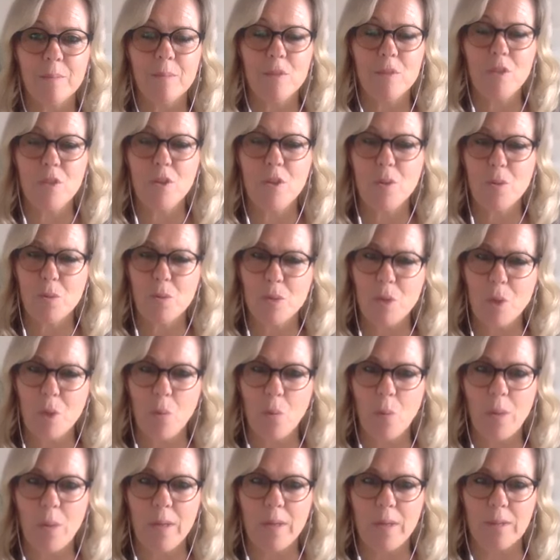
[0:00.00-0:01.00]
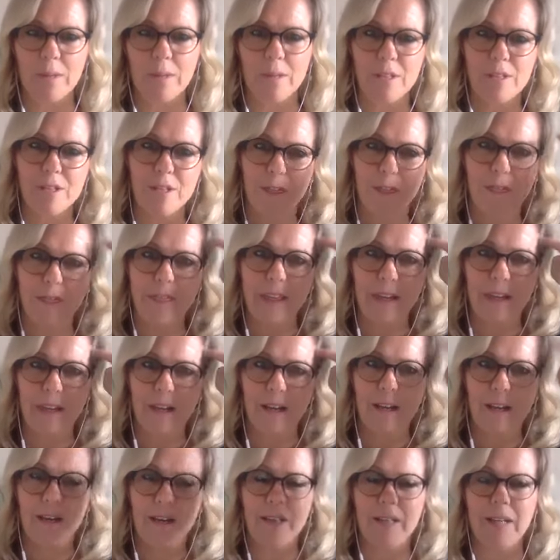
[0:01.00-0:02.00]
to use our will, to
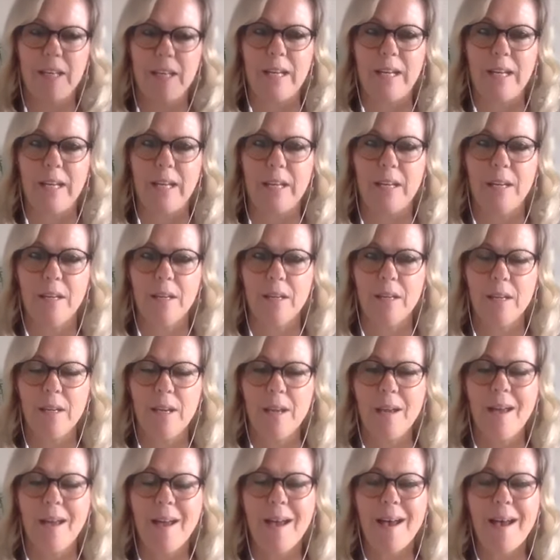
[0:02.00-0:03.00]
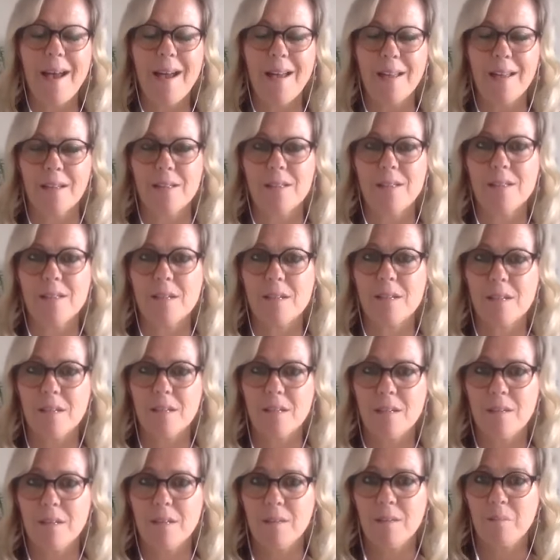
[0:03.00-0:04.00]
think clearly, and,
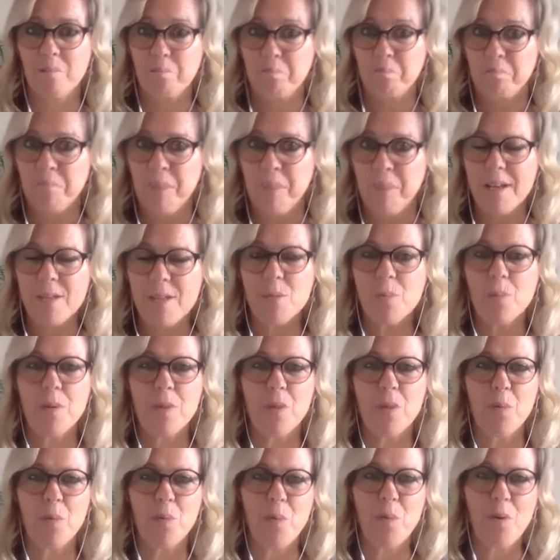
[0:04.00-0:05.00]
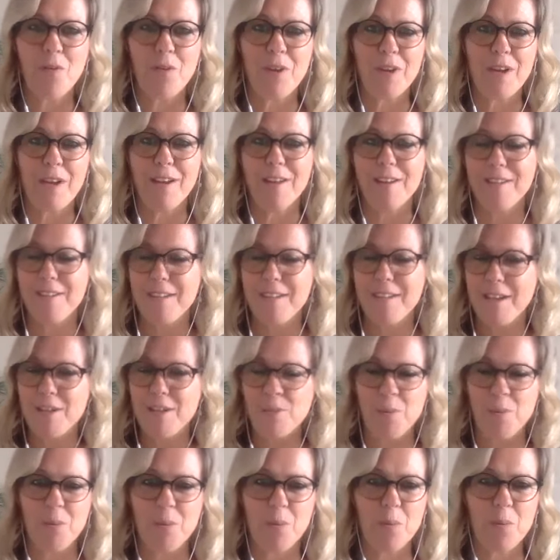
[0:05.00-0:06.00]
as with the warrior and as
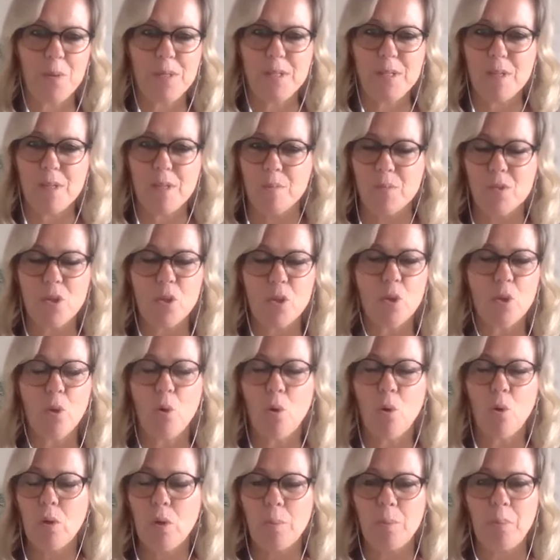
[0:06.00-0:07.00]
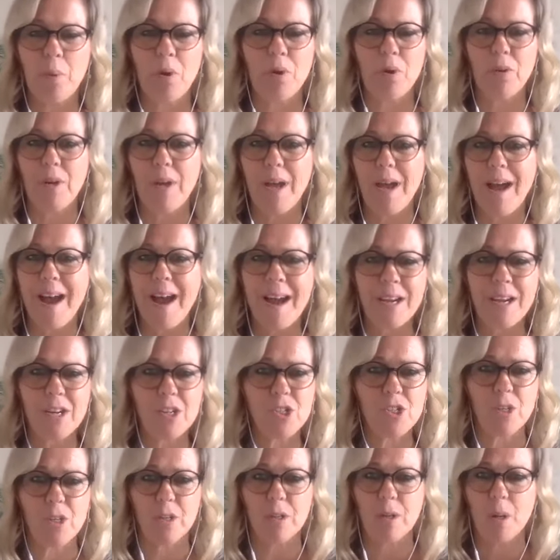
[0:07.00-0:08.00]
with wisdom, to call upon
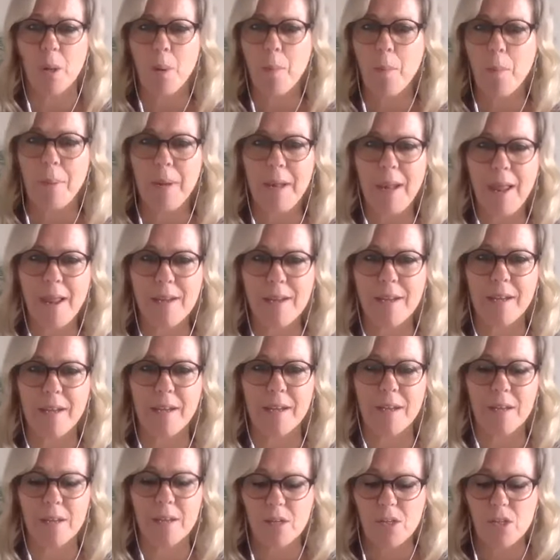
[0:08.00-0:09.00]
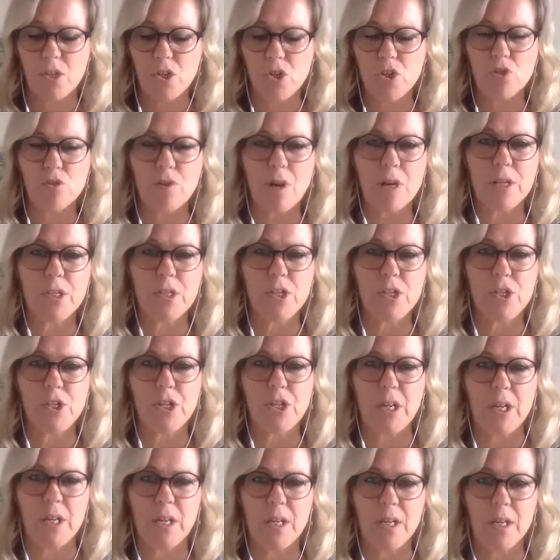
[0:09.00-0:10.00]
action, planning,
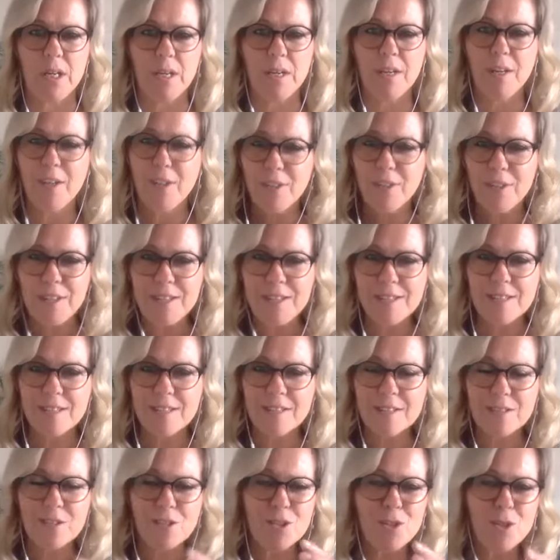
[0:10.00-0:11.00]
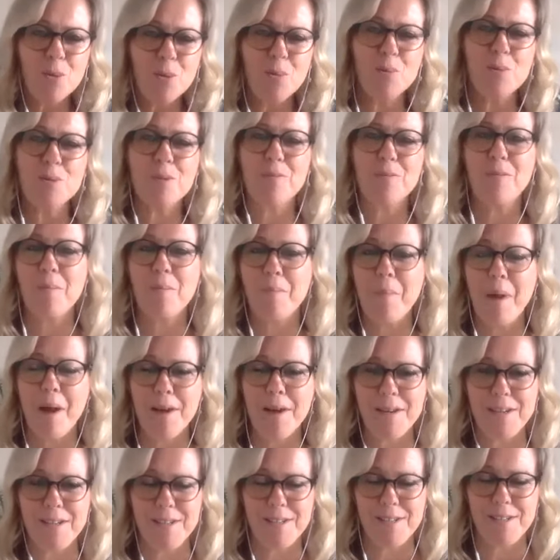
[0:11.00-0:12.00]
strategy, these tools of the
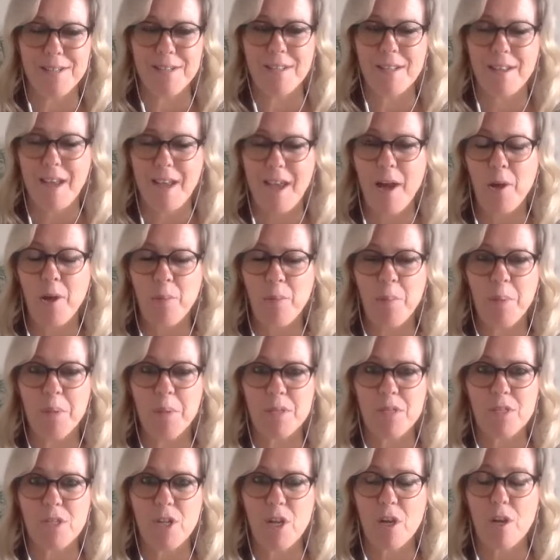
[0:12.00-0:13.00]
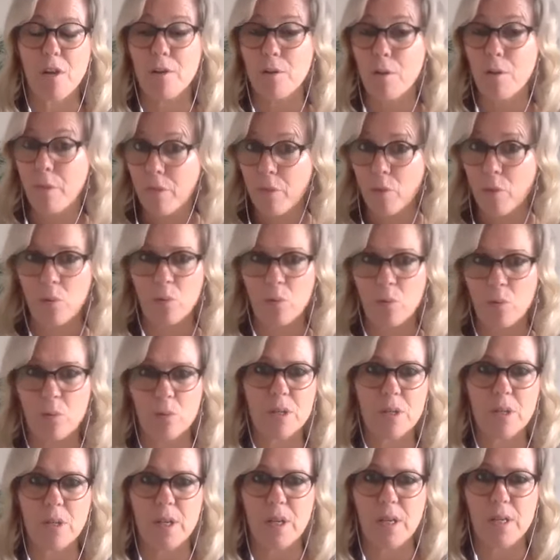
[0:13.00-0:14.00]
mind that help us turn a
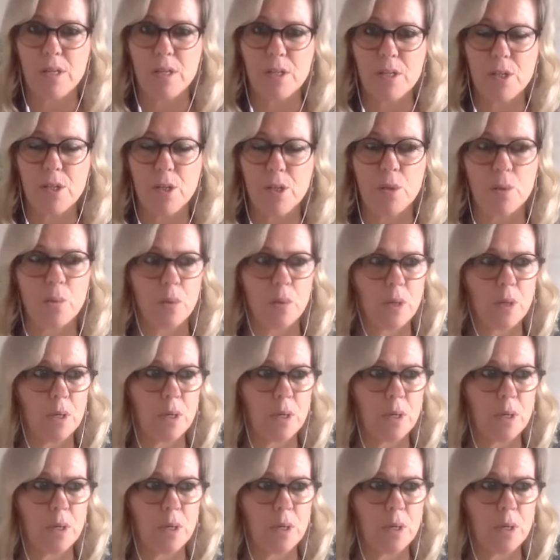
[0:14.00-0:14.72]
thought into